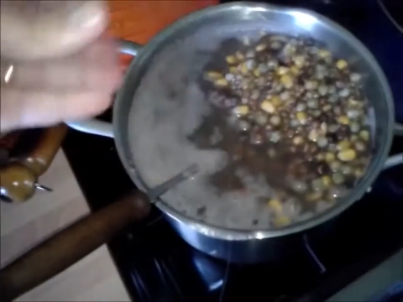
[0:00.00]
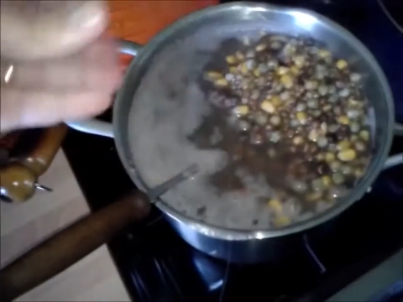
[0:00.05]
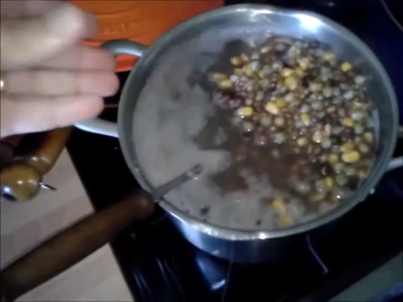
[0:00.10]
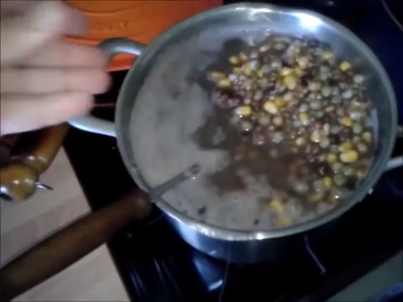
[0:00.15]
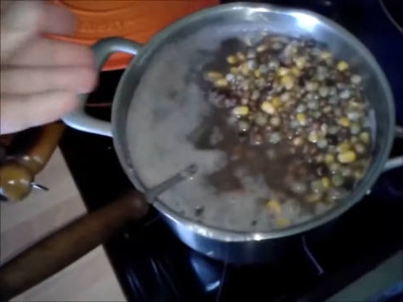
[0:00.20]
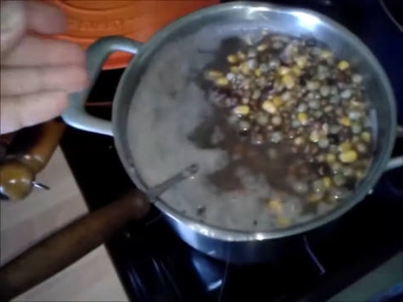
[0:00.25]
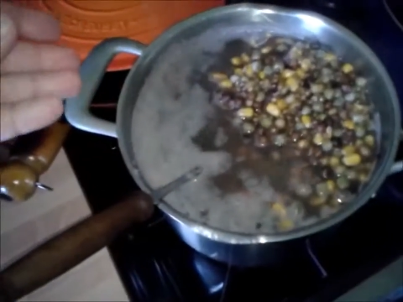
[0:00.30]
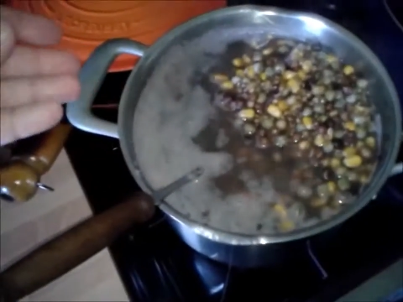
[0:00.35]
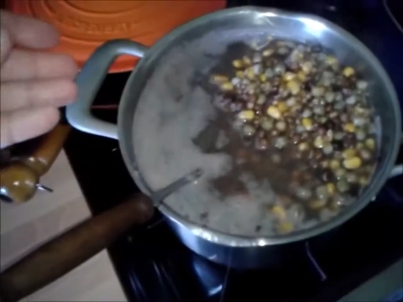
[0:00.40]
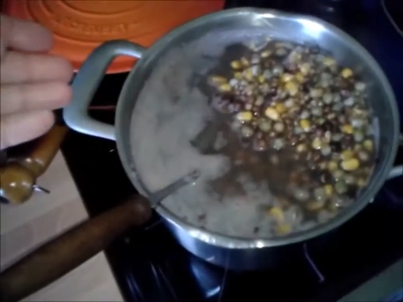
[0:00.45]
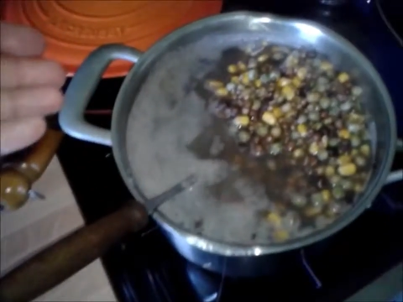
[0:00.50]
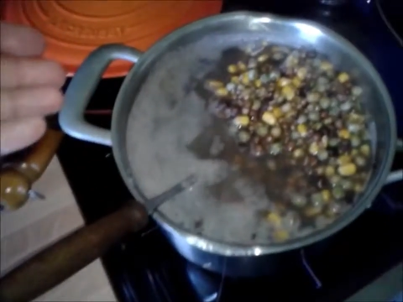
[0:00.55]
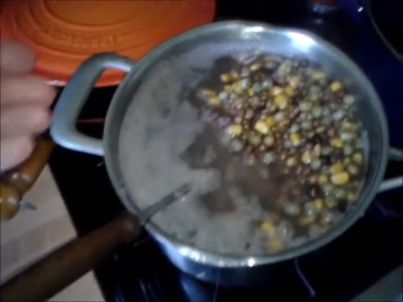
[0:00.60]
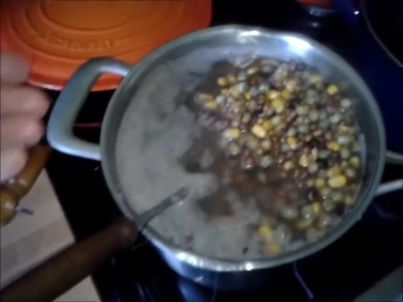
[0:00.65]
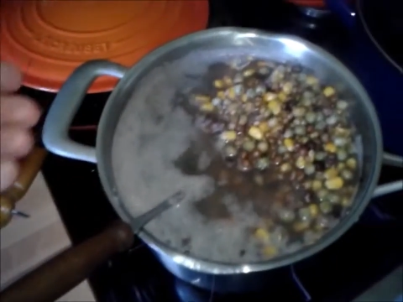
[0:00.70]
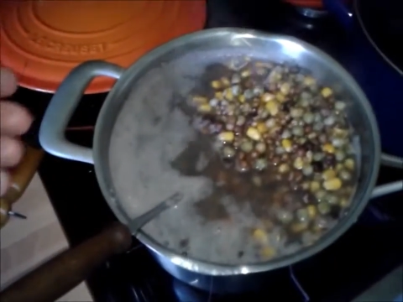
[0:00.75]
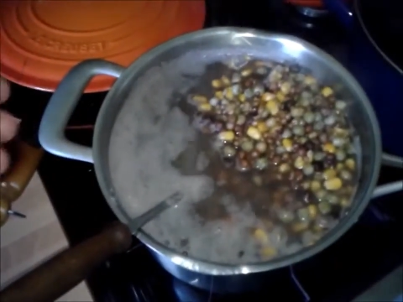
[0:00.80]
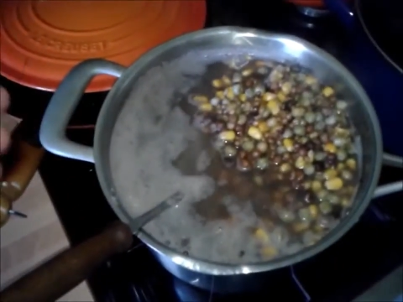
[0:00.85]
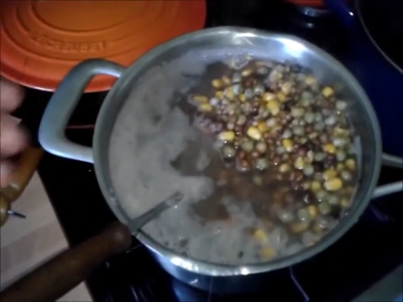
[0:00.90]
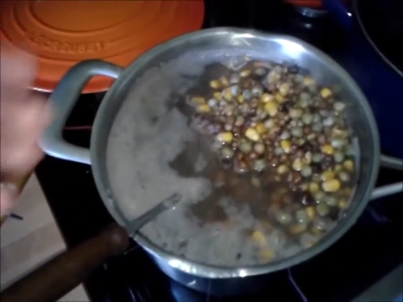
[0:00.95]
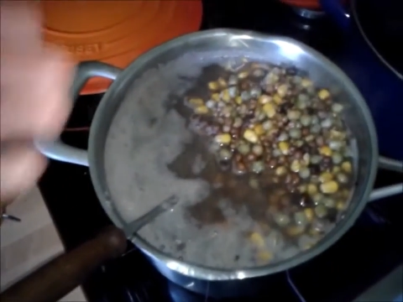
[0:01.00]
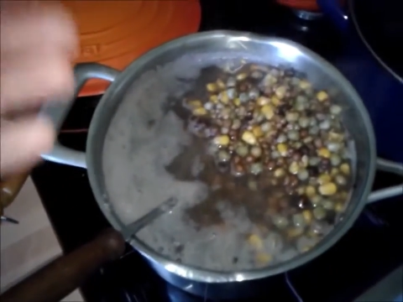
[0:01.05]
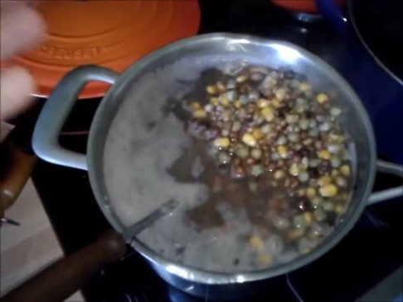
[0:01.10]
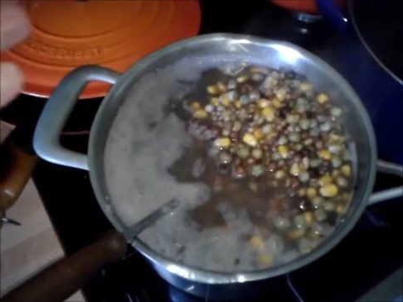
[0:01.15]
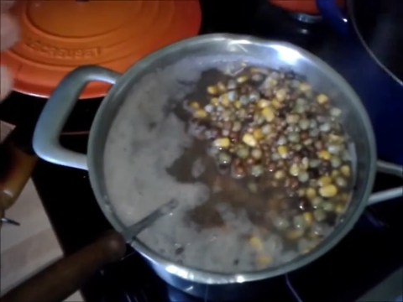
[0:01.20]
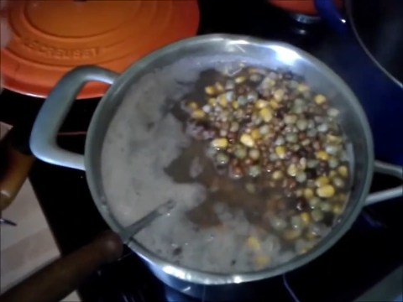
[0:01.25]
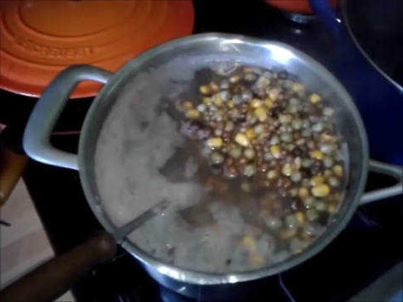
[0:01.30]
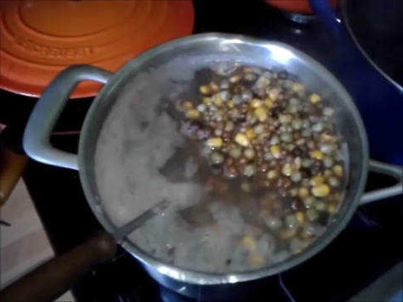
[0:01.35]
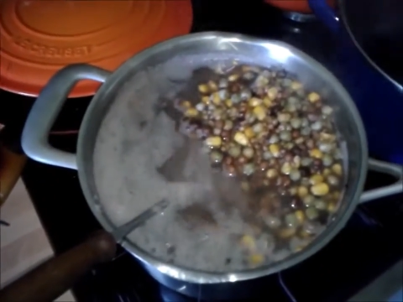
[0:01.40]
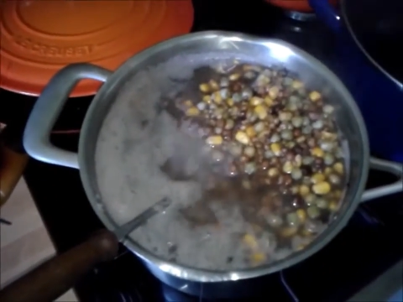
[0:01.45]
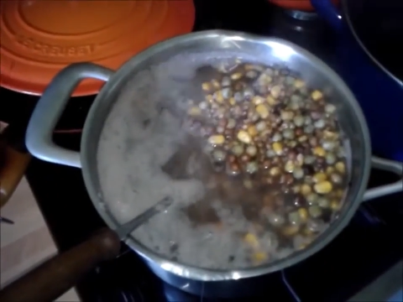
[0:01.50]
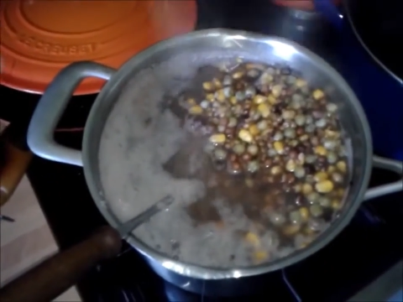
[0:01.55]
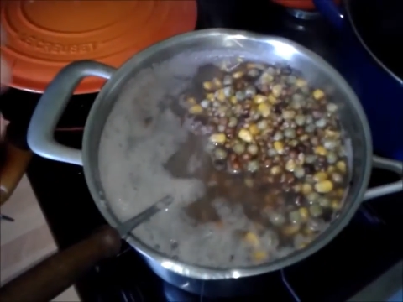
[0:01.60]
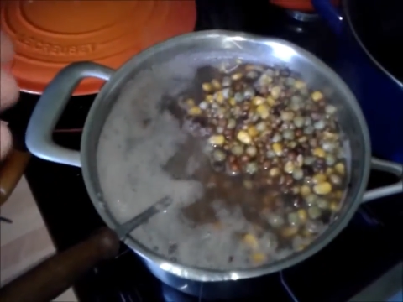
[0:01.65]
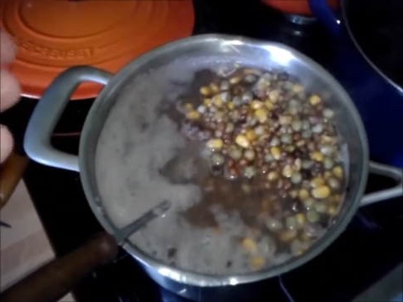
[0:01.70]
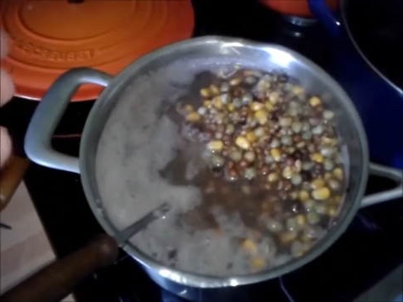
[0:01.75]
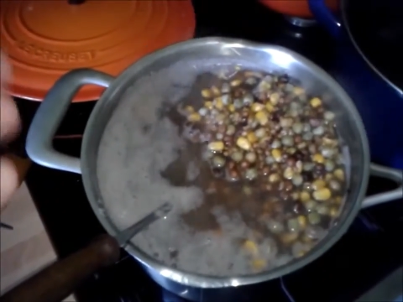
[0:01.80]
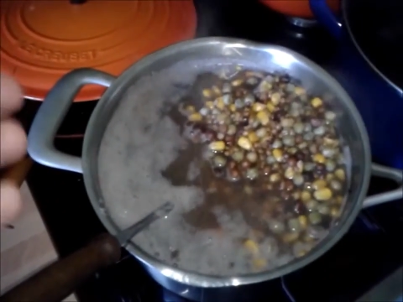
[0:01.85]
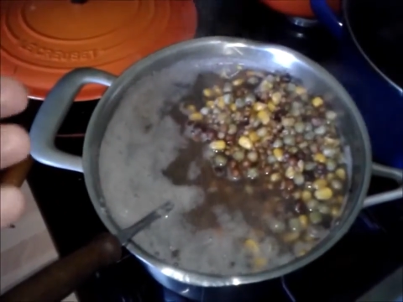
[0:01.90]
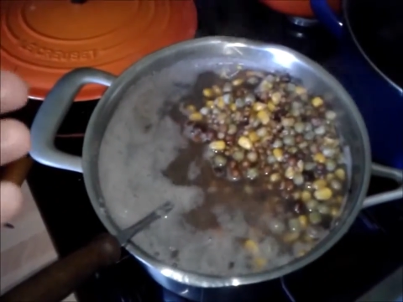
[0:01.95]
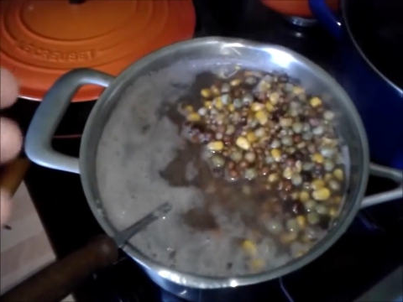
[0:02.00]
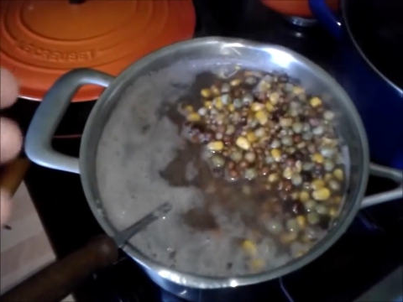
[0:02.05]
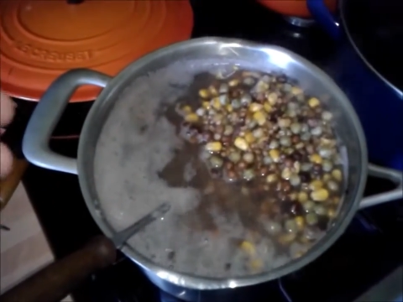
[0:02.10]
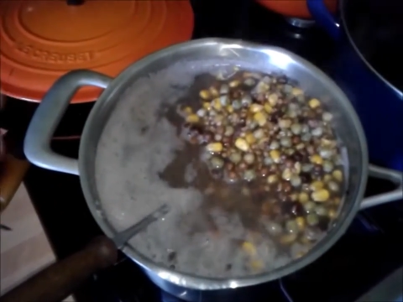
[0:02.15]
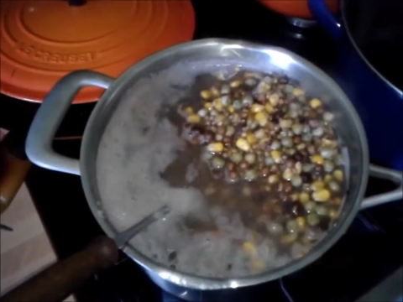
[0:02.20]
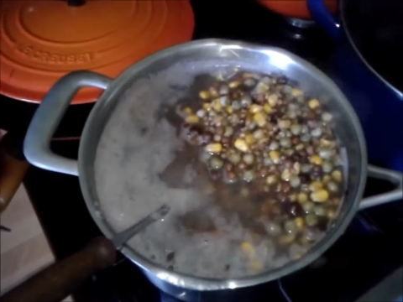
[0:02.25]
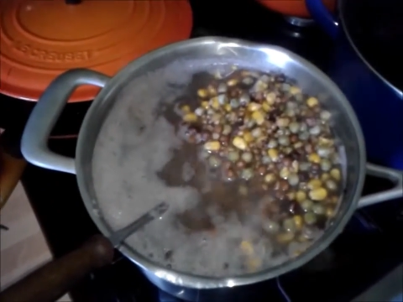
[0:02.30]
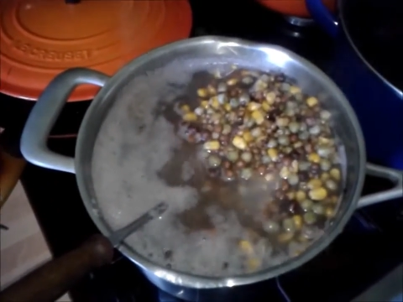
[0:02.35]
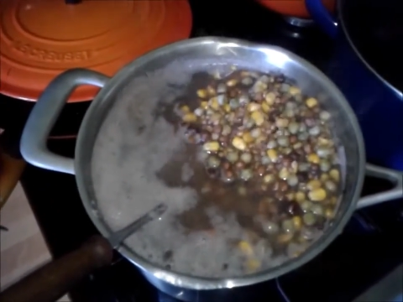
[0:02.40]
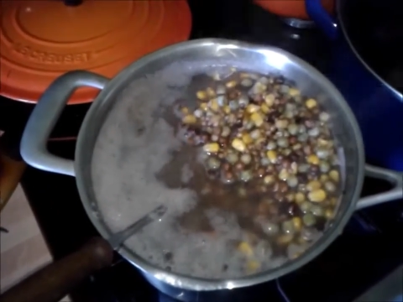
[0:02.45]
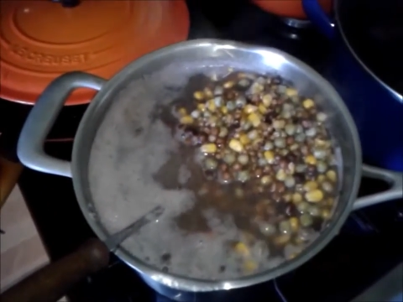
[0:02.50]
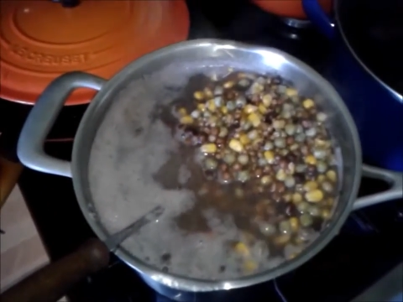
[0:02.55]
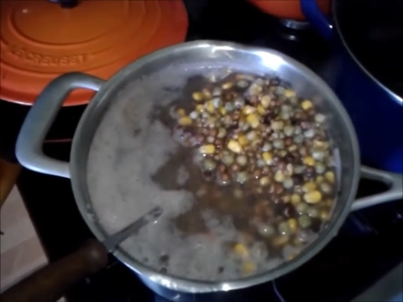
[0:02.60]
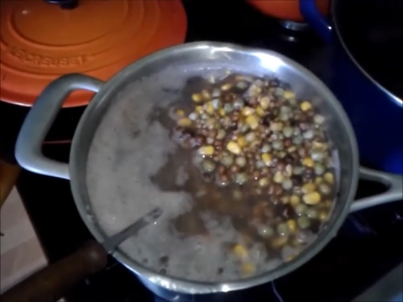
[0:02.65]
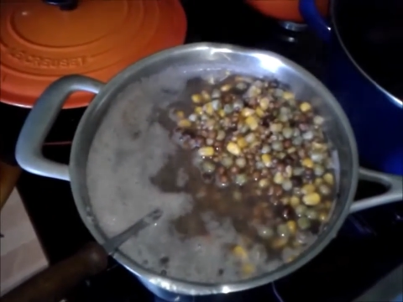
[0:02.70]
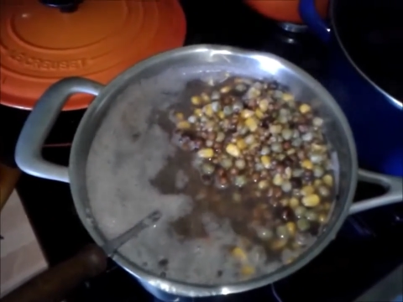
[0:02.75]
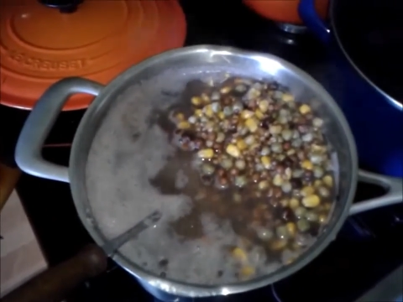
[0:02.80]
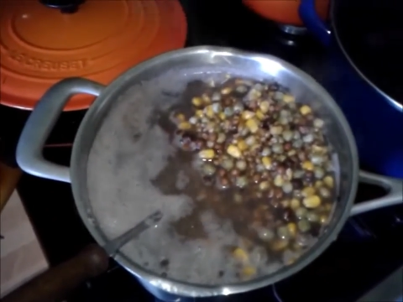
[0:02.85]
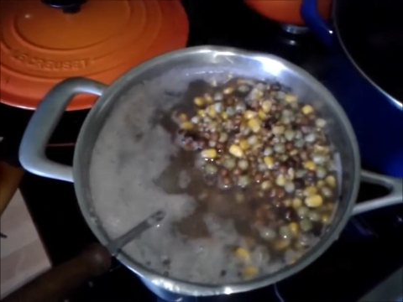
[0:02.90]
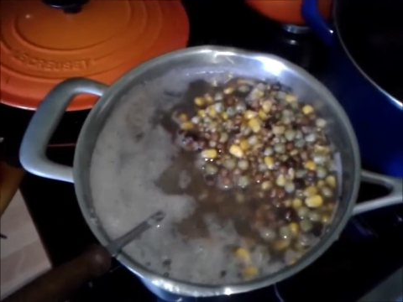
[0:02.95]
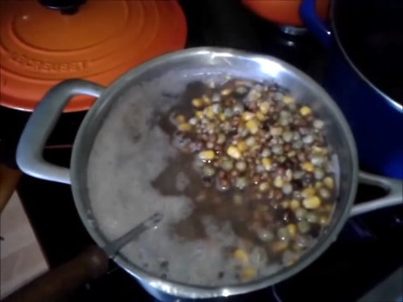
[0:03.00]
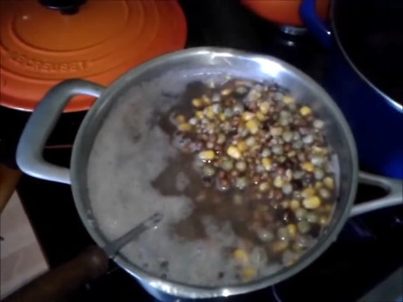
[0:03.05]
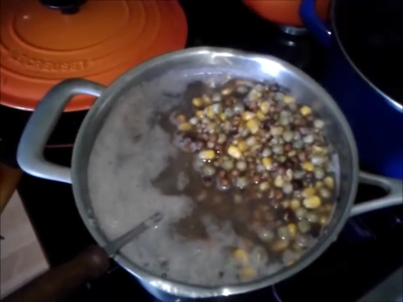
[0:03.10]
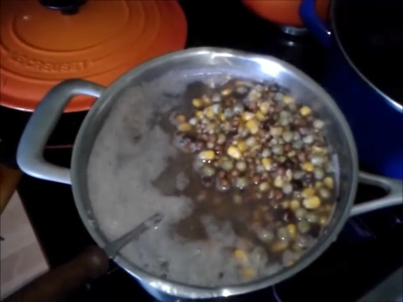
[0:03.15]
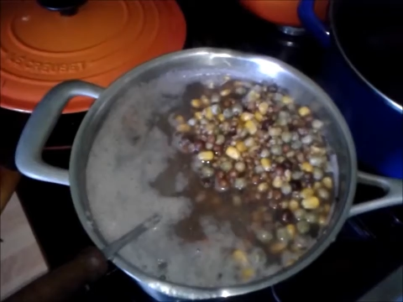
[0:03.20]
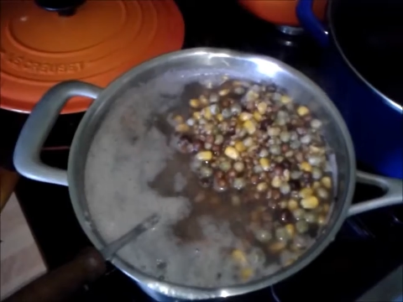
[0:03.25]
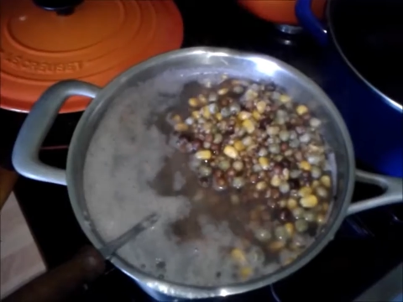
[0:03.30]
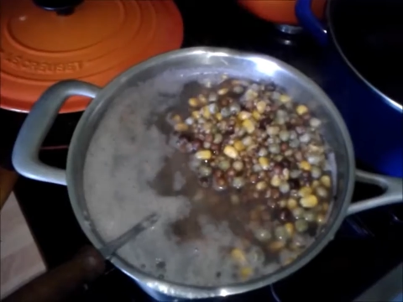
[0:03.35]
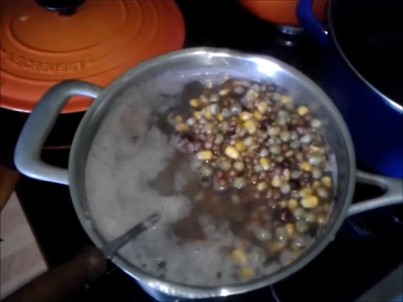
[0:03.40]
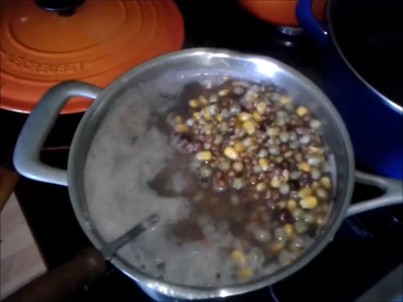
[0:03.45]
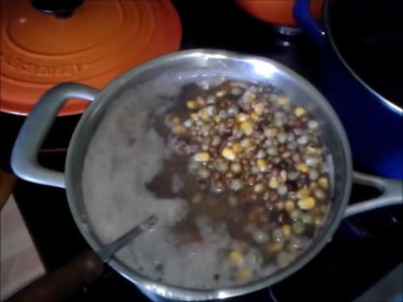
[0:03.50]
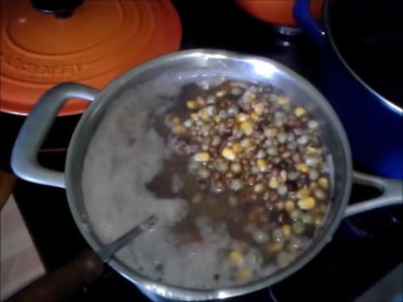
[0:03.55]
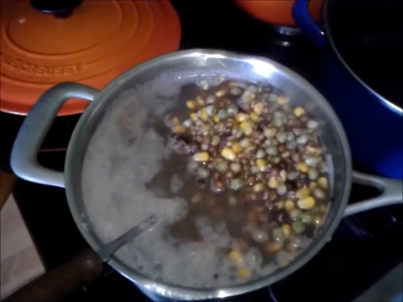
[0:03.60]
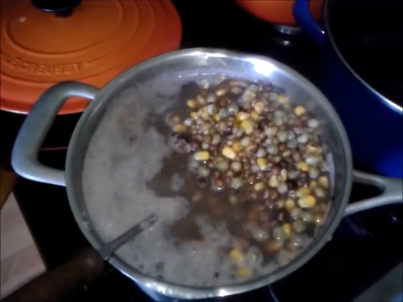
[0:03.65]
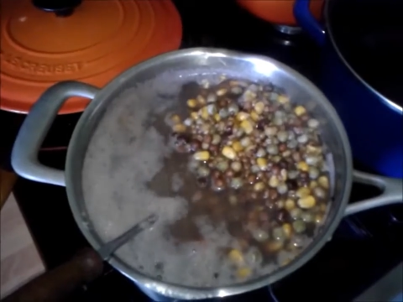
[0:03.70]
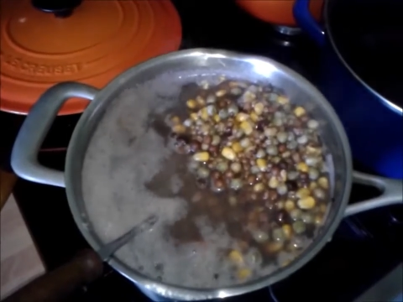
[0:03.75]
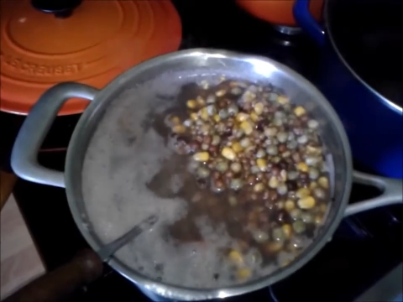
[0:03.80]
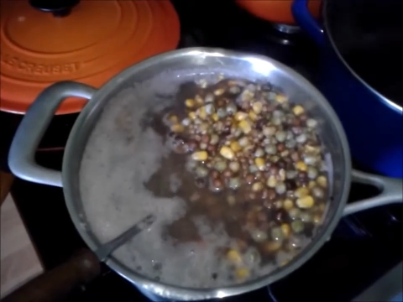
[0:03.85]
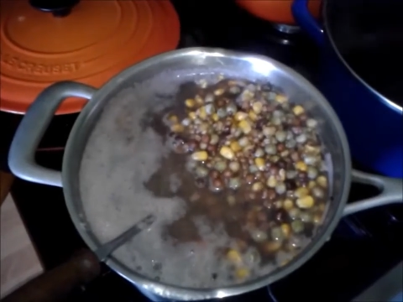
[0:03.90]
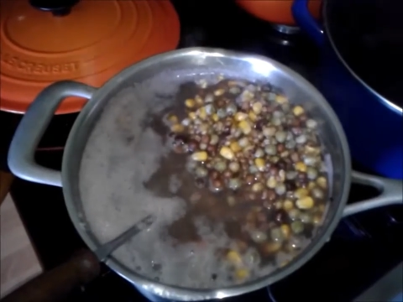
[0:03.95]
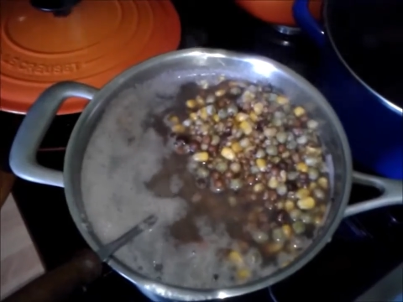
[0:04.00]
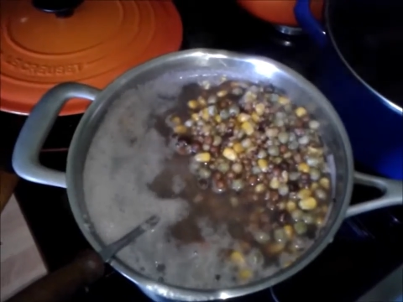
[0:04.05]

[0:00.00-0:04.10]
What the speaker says: No face is visible, so there are no lips to read.